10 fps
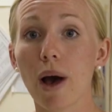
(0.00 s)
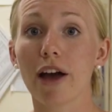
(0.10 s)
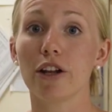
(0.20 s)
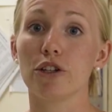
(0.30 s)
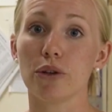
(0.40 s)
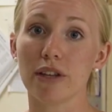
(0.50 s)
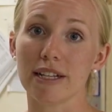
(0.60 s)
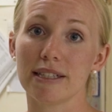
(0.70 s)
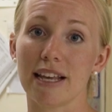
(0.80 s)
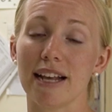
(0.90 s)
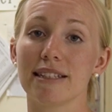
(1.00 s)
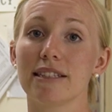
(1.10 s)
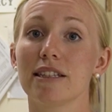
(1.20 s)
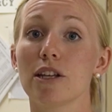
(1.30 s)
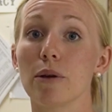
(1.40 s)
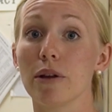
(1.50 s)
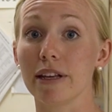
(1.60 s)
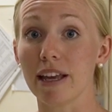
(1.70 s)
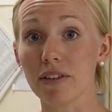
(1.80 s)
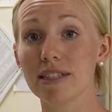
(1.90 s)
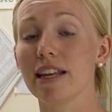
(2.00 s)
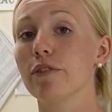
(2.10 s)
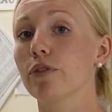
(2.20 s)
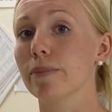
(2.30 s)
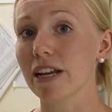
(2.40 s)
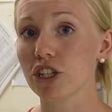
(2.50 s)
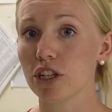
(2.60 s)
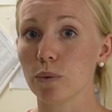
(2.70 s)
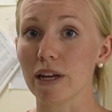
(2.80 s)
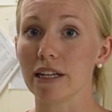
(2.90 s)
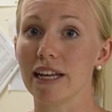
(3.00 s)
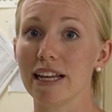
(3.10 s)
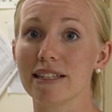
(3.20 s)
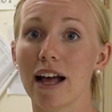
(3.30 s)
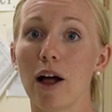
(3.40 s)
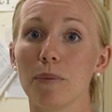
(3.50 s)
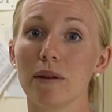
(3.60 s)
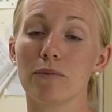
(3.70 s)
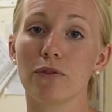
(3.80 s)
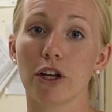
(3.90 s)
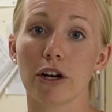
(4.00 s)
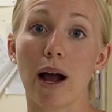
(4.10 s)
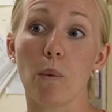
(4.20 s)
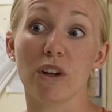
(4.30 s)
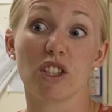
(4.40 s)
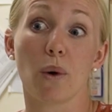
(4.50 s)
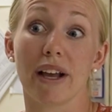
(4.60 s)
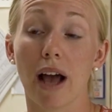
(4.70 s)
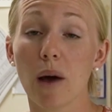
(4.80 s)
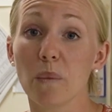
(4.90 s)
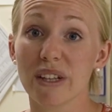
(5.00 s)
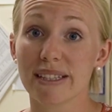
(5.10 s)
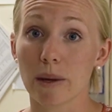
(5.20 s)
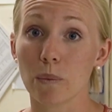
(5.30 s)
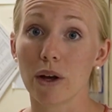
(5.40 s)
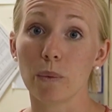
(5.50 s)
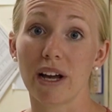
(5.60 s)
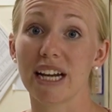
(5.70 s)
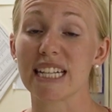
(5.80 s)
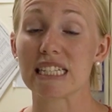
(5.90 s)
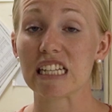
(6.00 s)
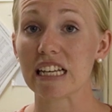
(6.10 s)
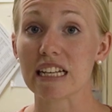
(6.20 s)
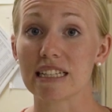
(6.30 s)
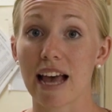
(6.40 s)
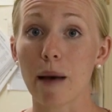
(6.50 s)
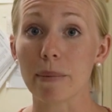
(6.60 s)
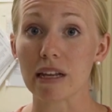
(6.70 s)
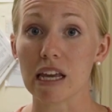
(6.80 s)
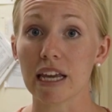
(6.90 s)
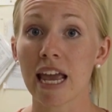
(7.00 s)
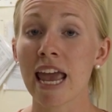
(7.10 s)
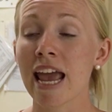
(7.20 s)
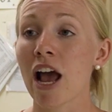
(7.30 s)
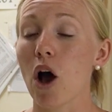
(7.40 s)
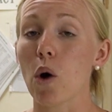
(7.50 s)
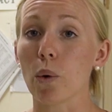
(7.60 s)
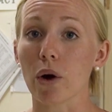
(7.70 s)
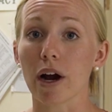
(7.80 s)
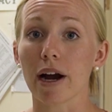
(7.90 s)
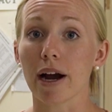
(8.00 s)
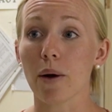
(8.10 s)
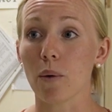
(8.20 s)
how to do these things to give us the information we need to help them figure out what's going on with someone, what kind of sick is happening, or